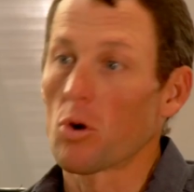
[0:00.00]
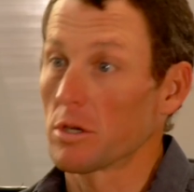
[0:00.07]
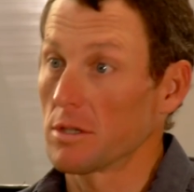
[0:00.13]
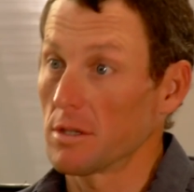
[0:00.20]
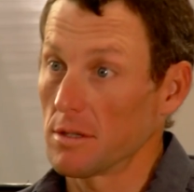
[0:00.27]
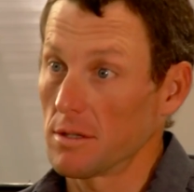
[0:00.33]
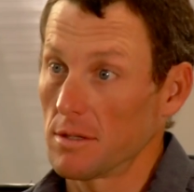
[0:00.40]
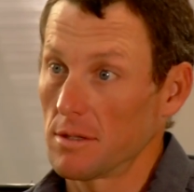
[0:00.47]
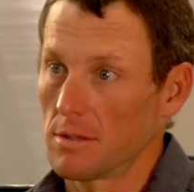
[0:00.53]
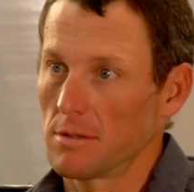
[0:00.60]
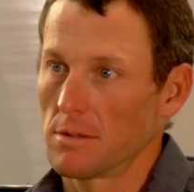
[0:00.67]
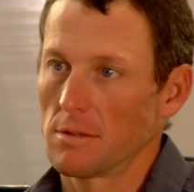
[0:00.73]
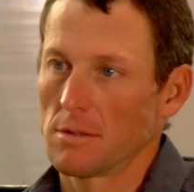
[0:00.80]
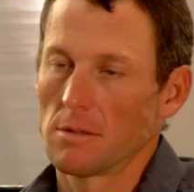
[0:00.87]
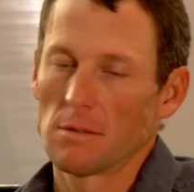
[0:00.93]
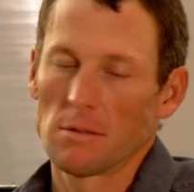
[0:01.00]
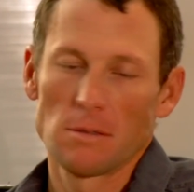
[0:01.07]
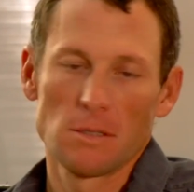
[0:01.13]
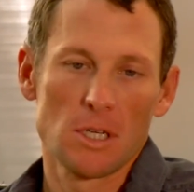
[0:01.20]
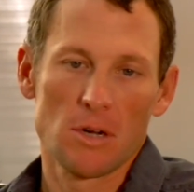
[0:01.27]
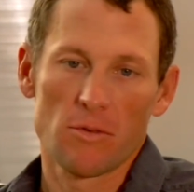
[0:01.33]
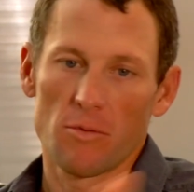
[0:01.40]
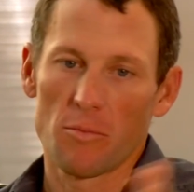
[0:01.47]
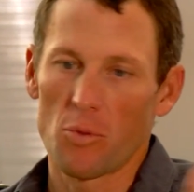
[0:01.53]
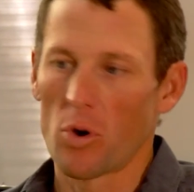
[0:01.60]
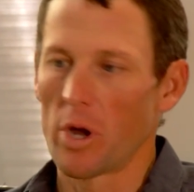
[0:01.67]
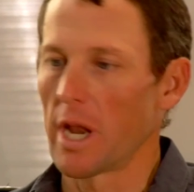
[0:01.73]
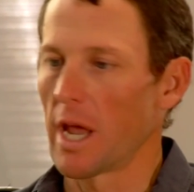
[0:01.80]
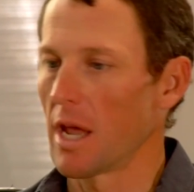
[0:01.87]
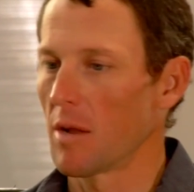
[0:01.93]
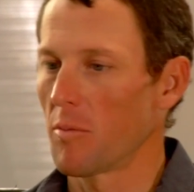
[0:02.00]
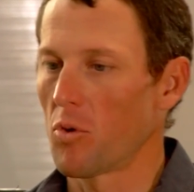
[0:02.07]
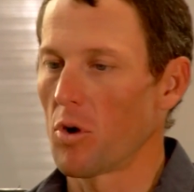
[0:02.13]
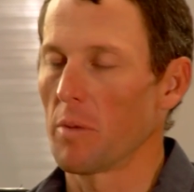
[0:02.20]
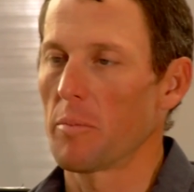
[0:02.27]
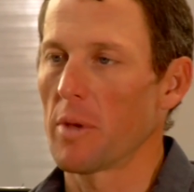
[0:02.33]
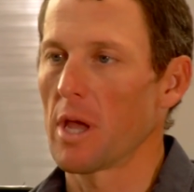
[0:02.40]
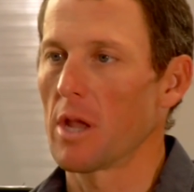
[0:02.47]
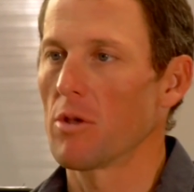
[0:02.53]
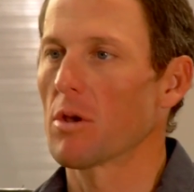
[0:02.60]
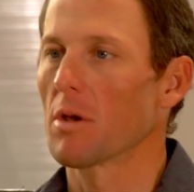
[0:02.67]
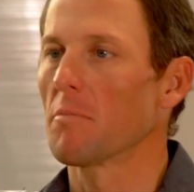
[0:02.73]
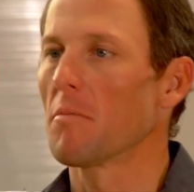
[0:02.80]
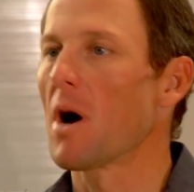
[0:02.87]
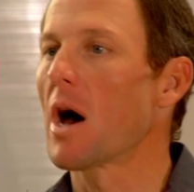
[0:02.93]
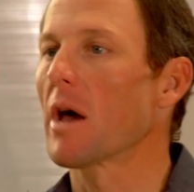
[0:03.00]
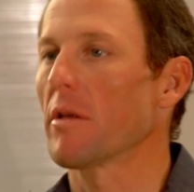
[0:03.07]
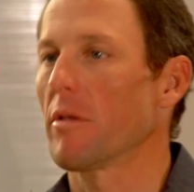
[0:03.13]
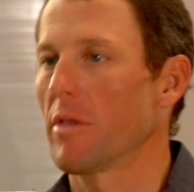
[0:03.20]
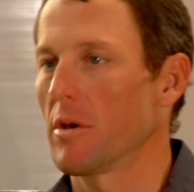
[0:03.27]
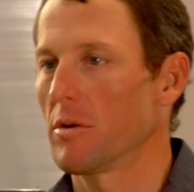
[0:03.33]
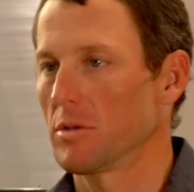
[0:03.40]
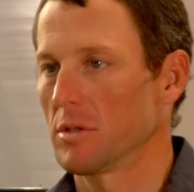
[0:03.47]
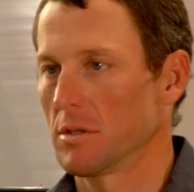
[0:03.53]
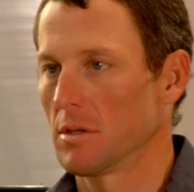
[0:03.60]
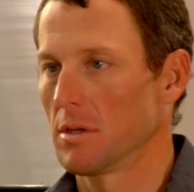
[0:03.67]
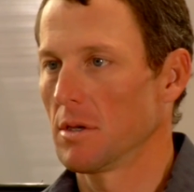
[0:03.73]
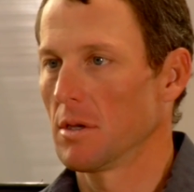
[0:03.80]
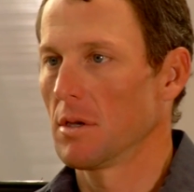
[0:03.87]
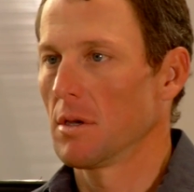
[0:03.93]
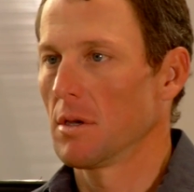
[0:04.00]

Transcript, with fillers: courses, you know, from point A to point B, and you can model those